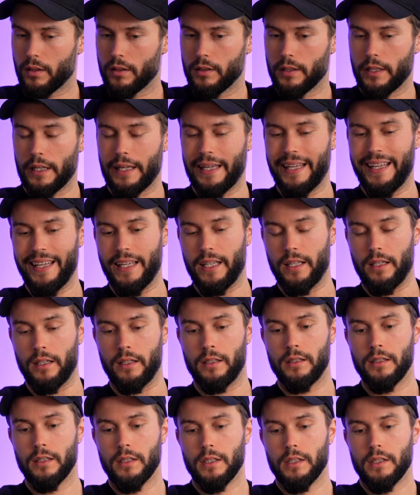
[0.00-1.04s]
The inn.
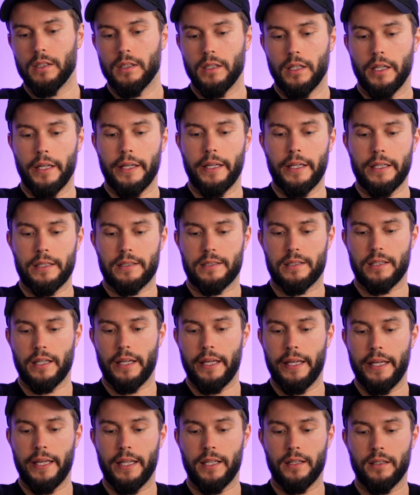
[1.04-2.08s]
It's
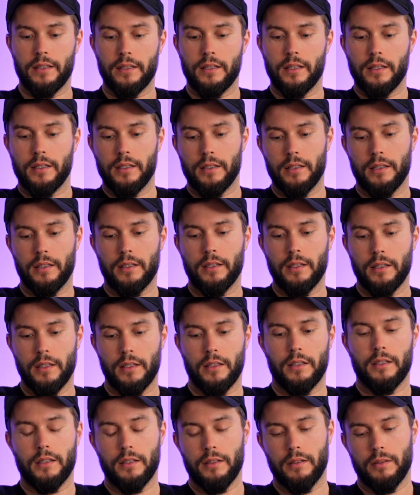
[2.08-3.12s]
in
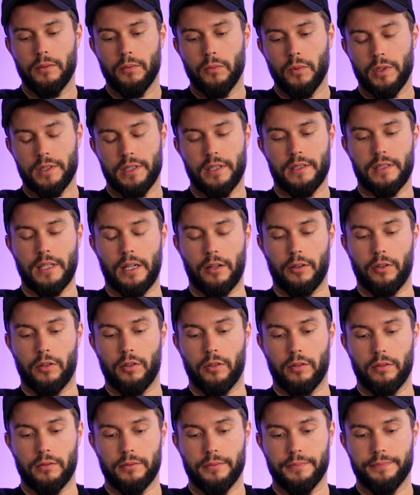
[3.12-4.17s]
what's the town
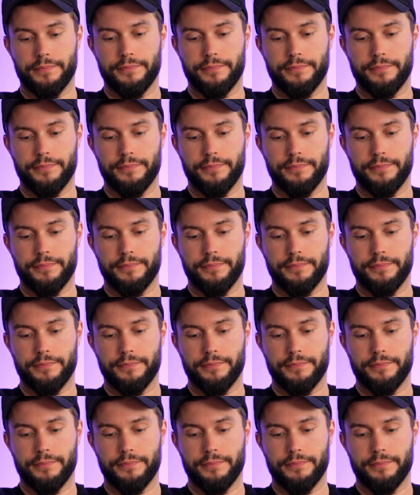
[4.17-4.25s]
called?